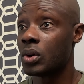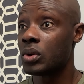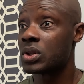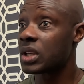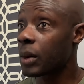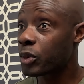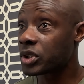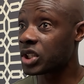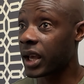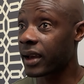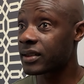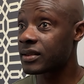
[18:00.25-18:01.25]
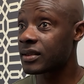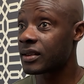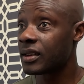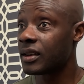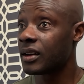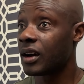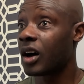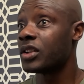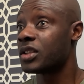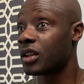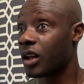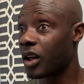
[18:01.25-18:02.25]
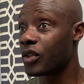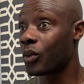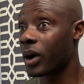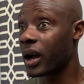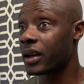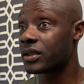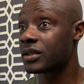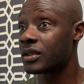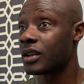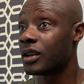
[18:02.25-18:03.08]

separate checks until otherwise.